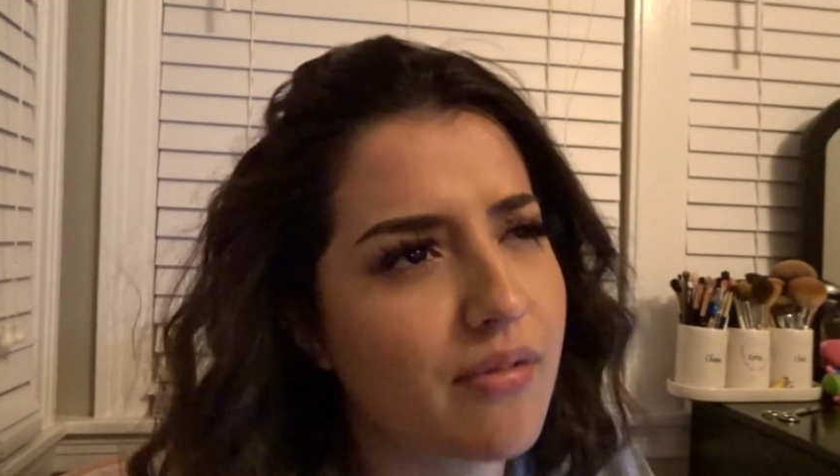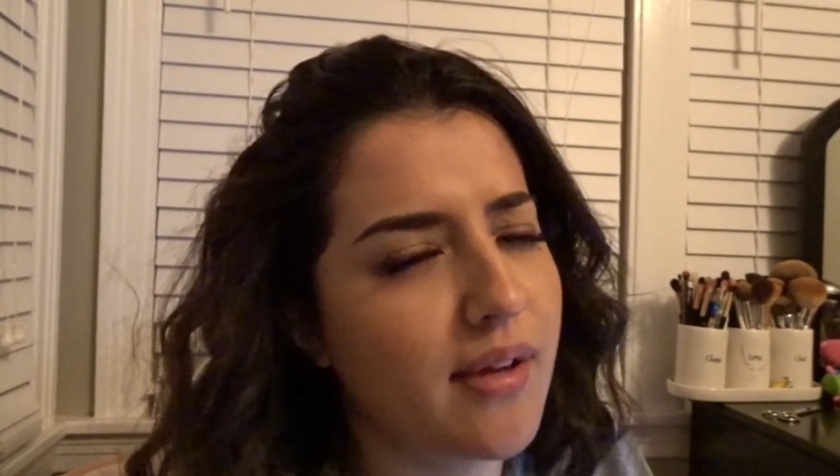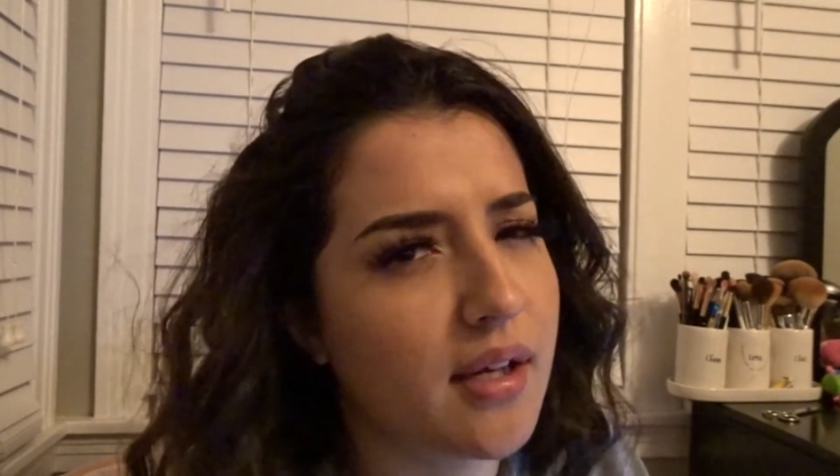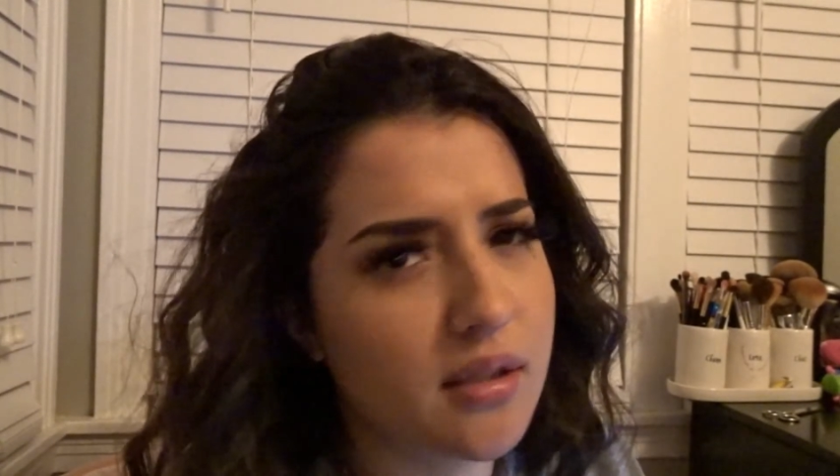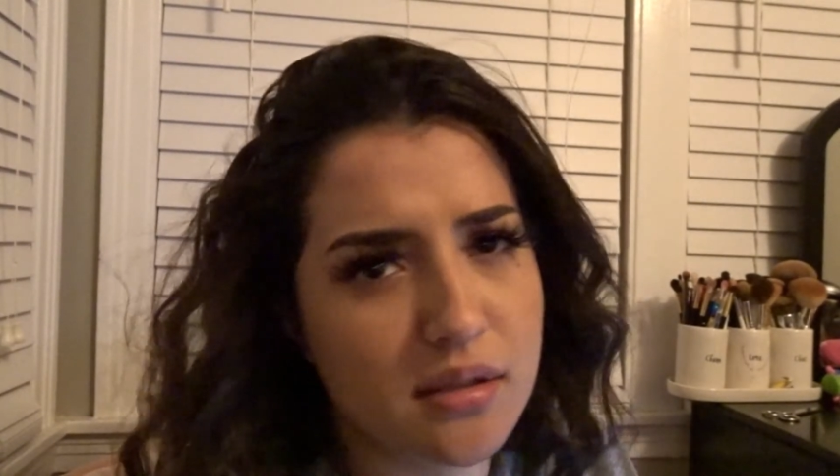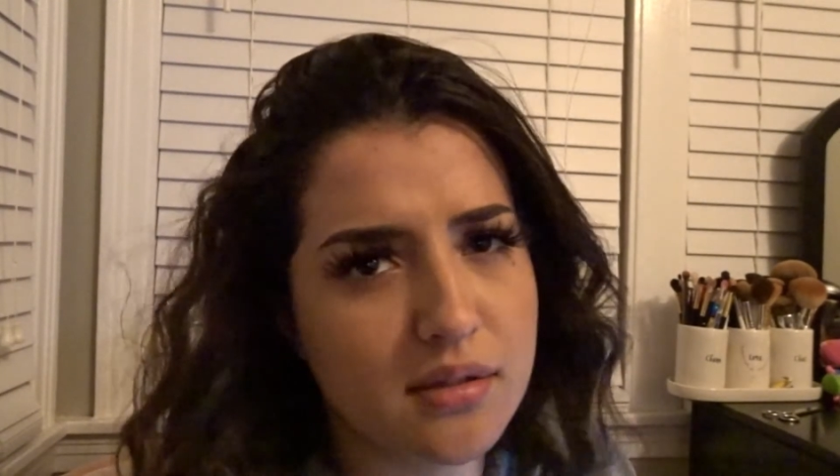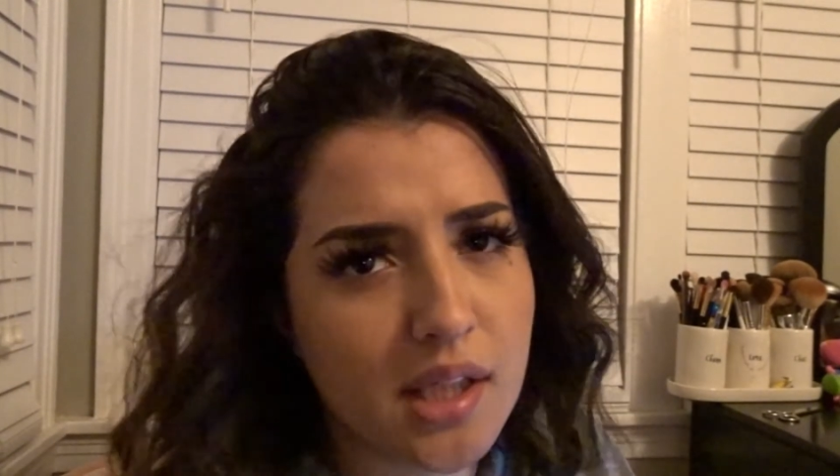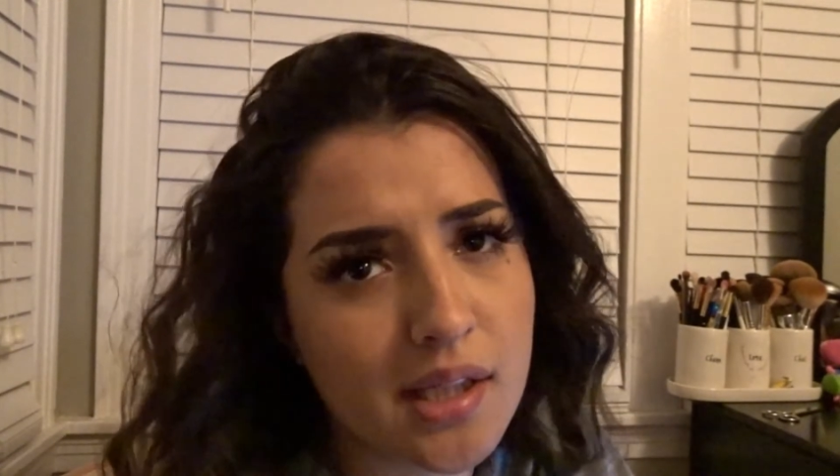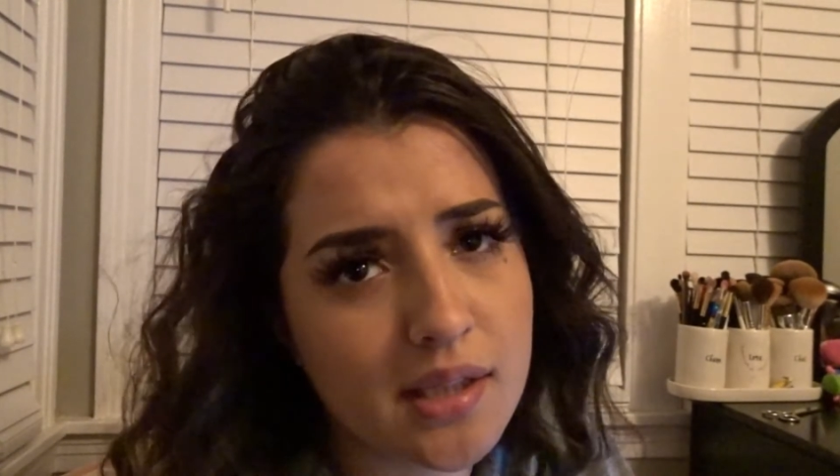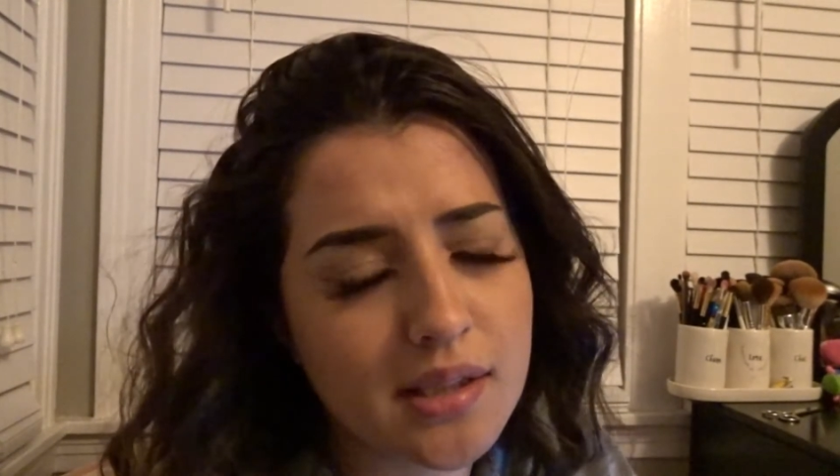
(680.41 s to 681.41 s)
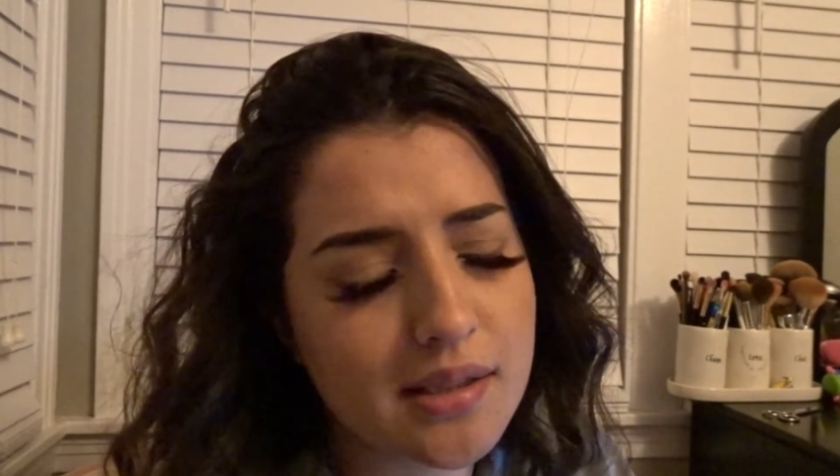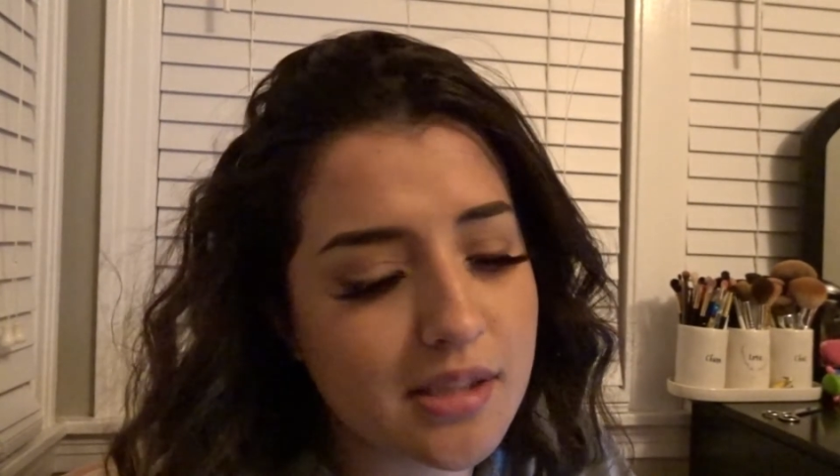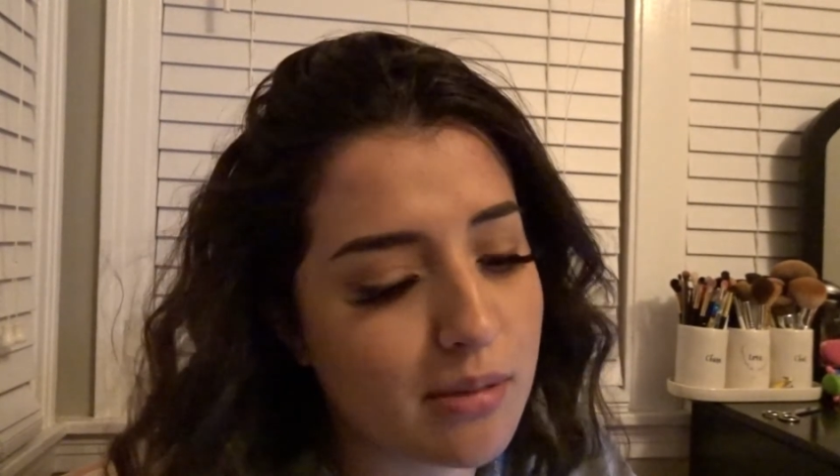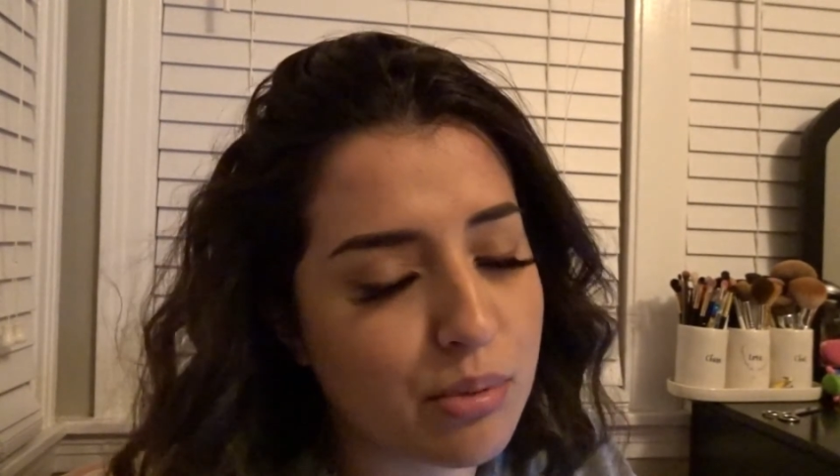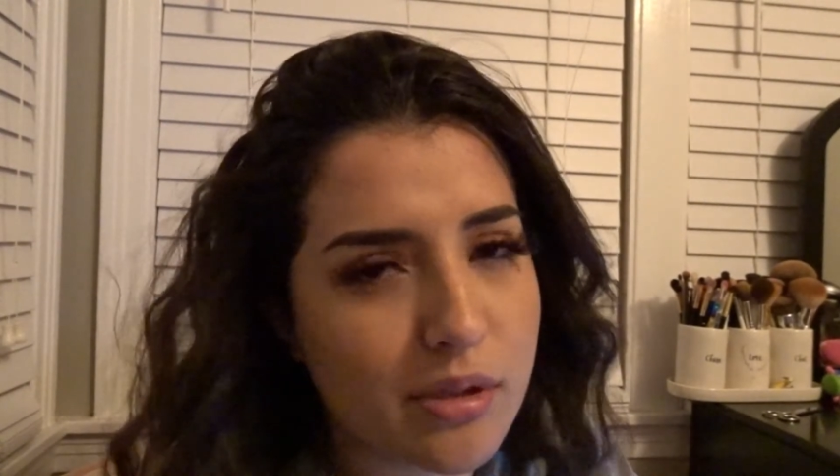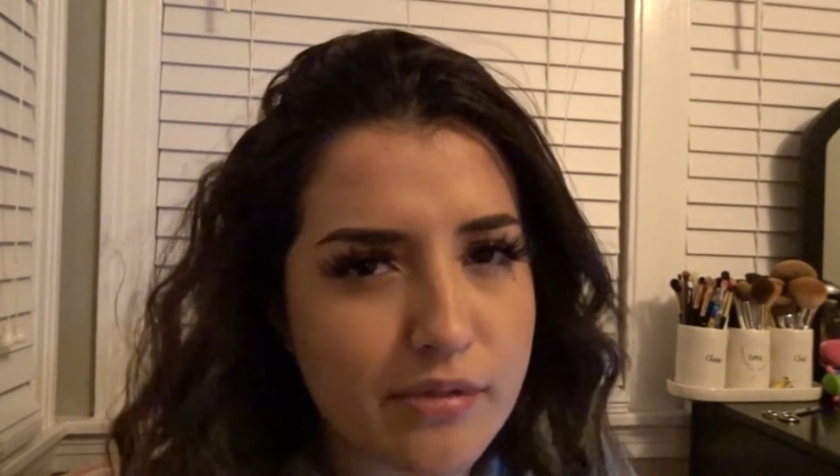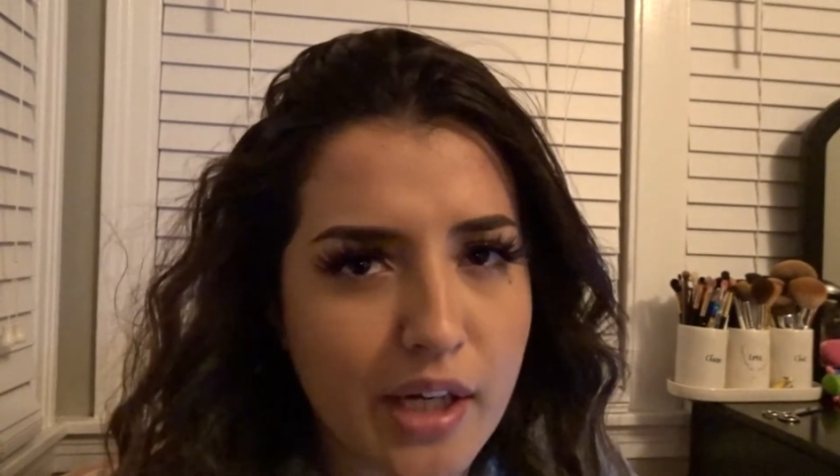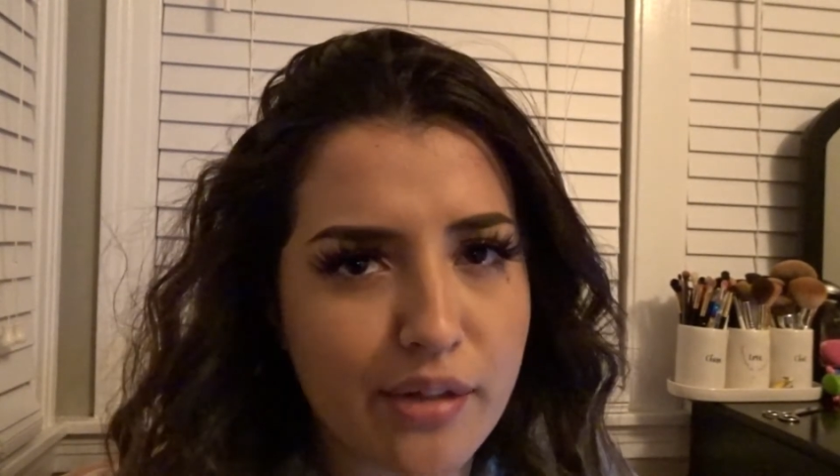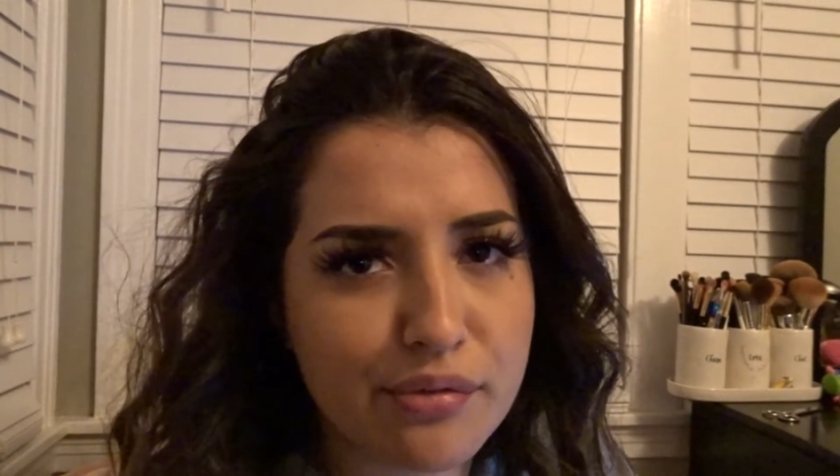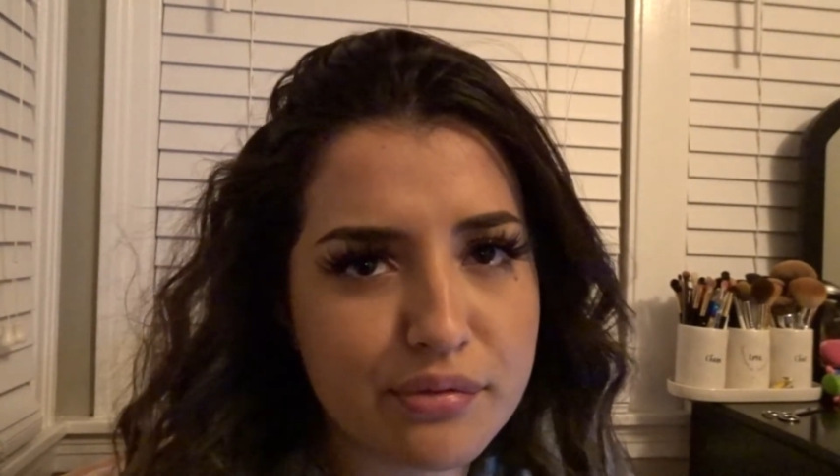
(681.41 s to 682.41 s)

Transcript: like 10.5.